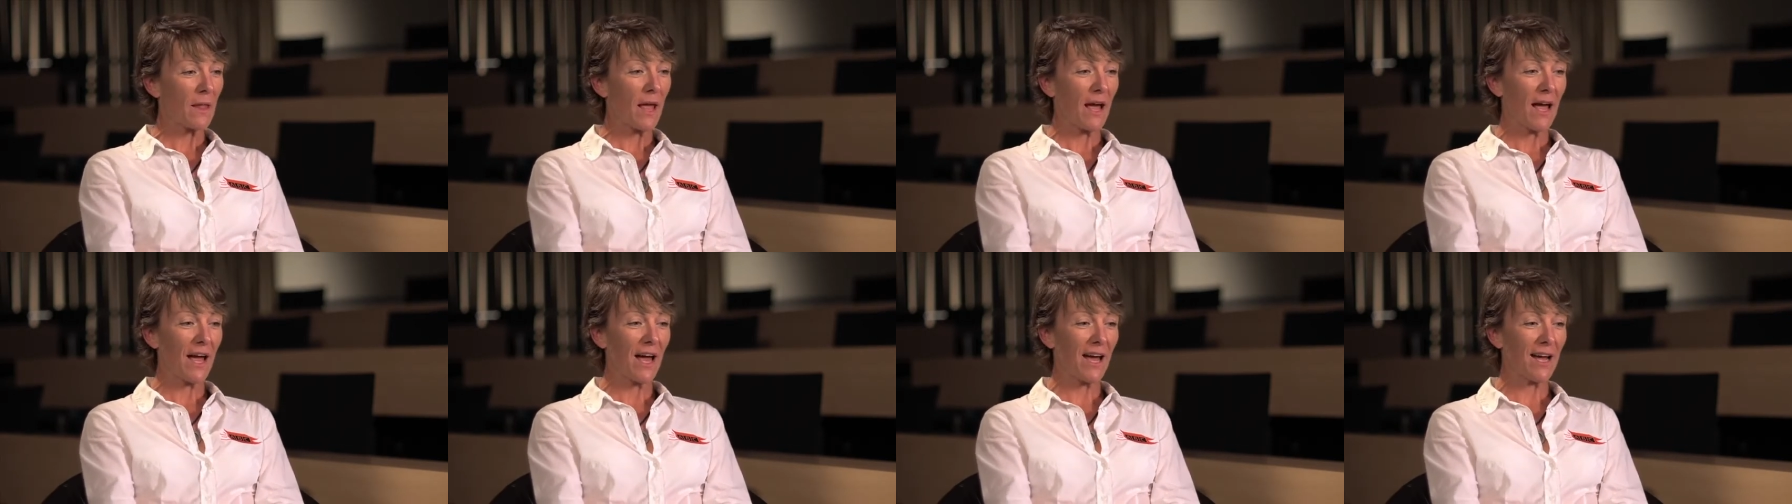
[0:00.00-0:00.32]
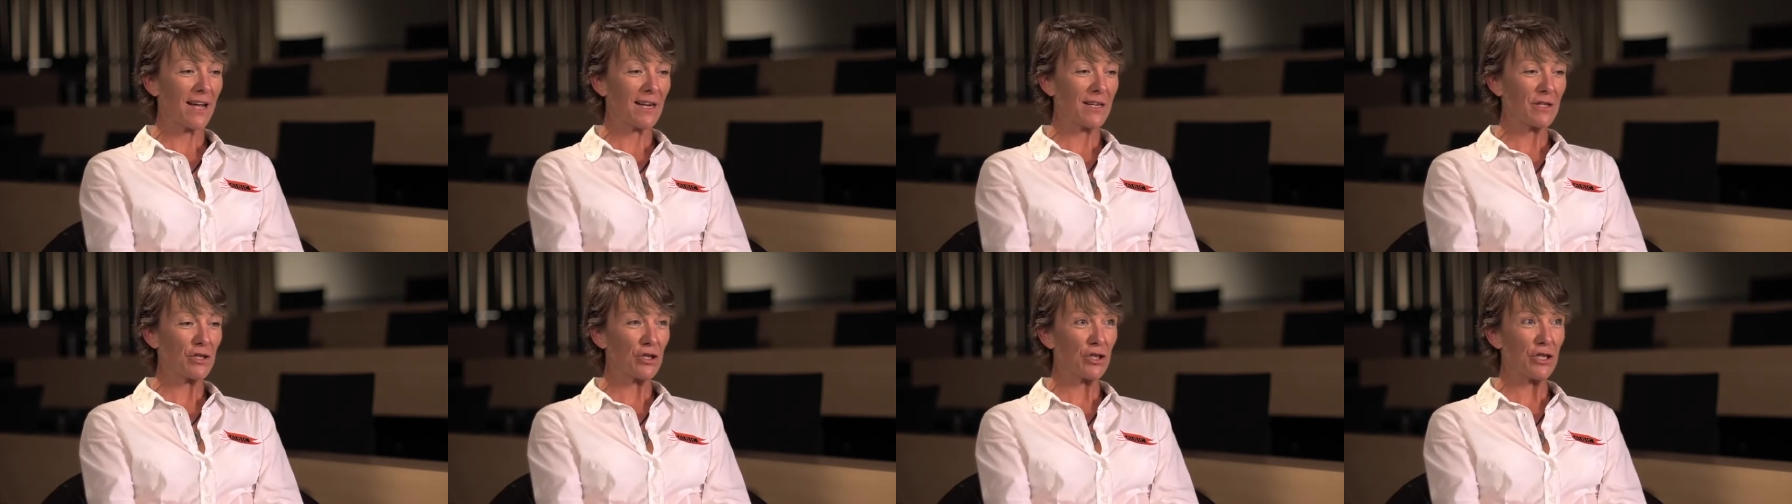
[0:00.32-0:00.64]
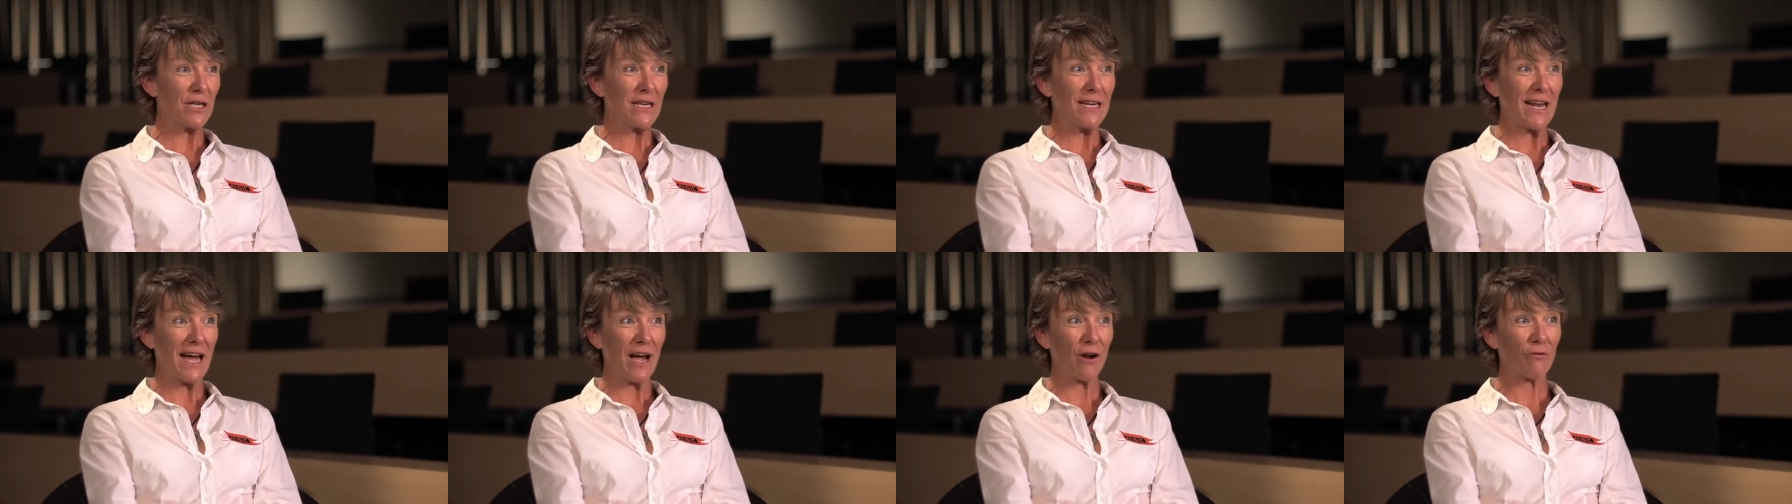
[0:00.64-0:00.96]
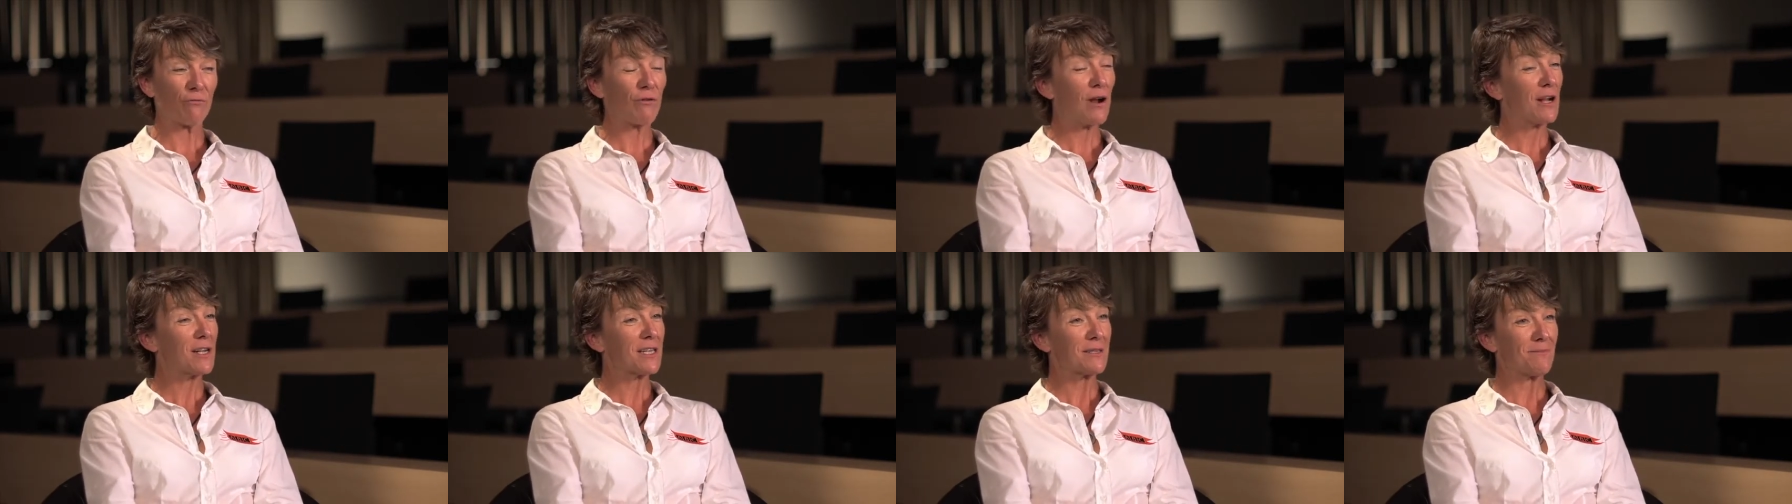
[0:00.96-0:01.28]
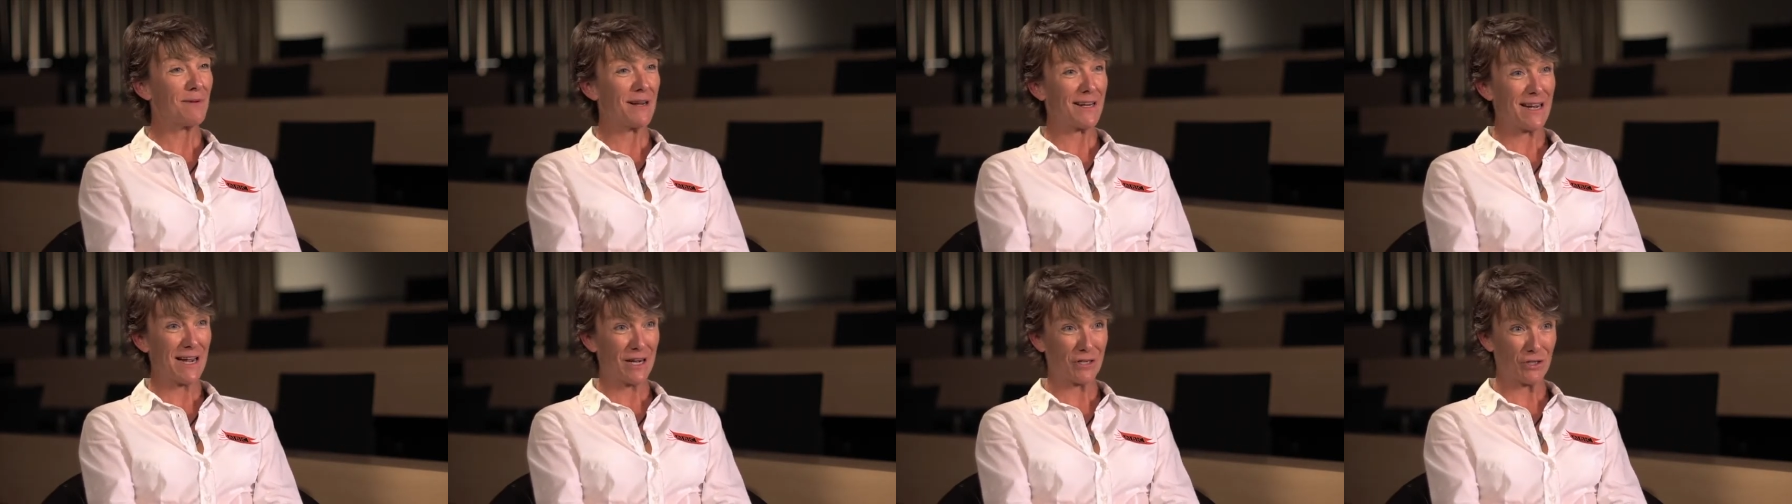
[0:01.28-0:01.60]
And she now runs
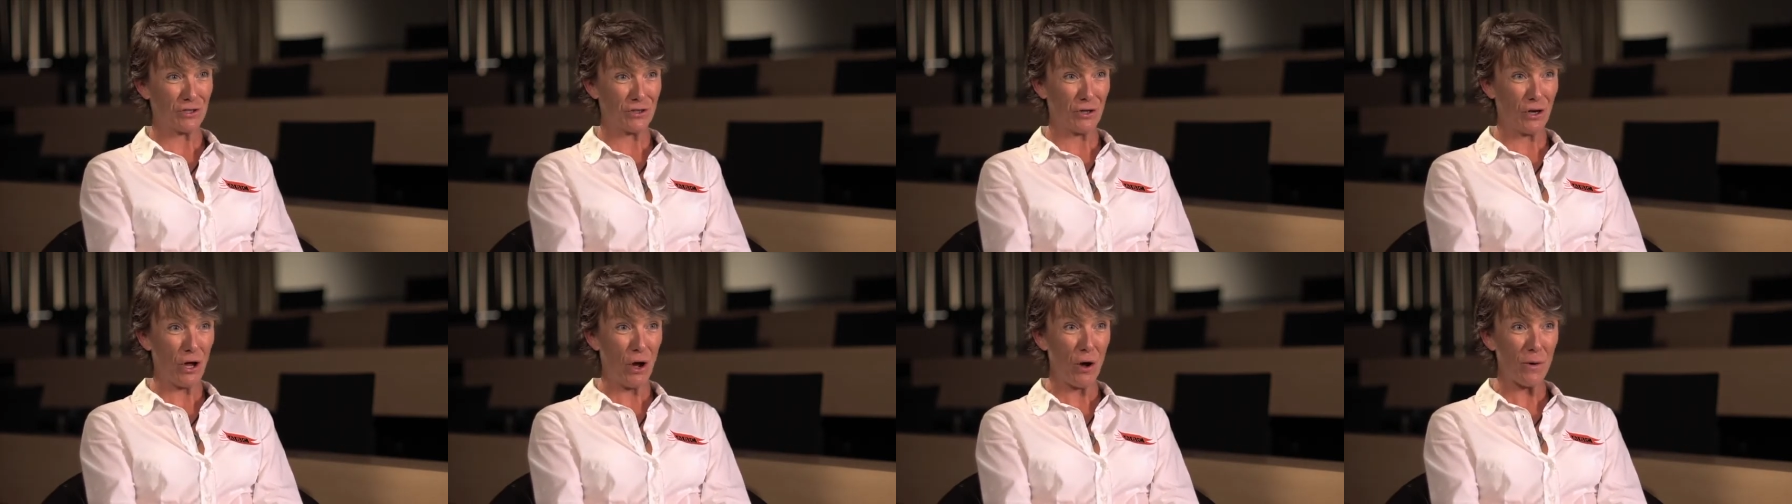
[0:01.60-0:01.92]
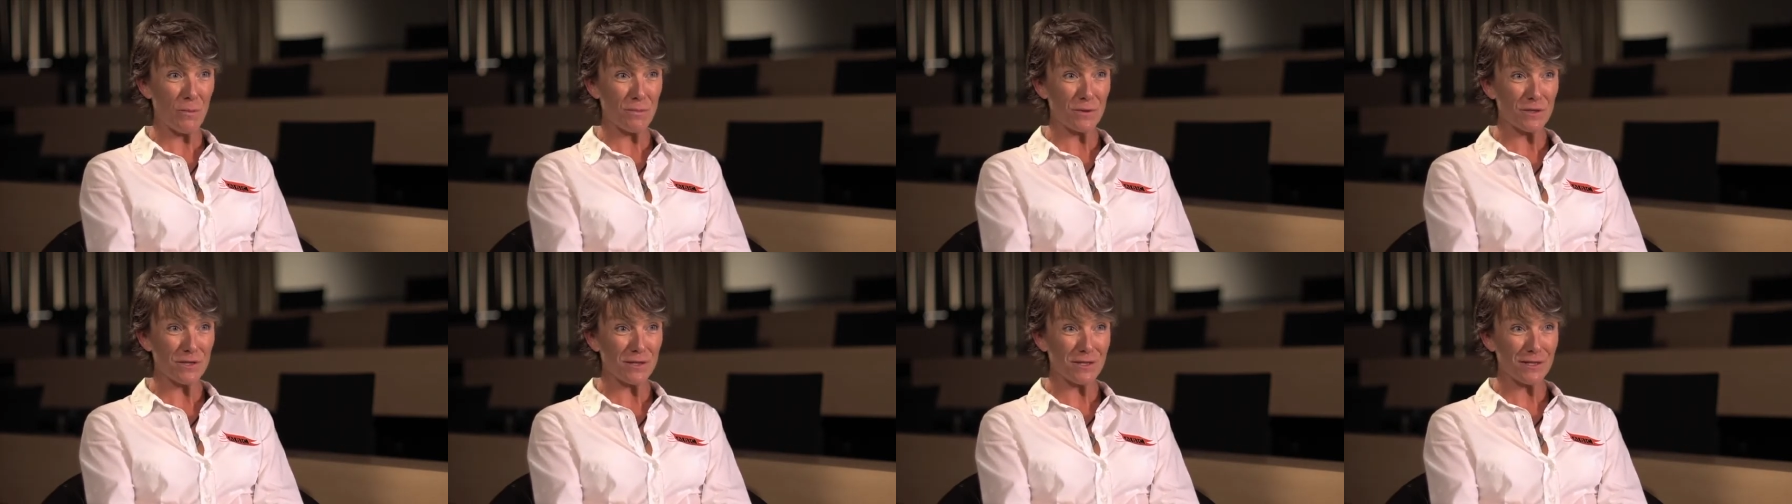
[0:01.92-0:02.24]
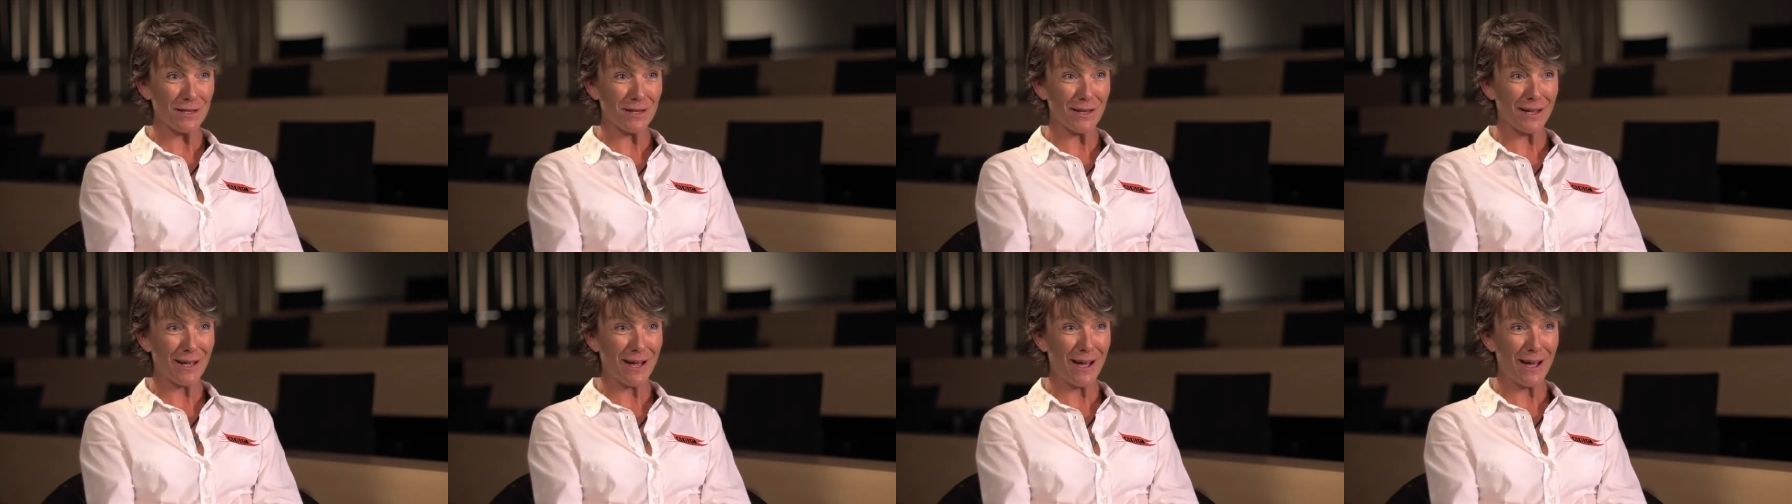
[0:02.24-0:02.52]
my national ops.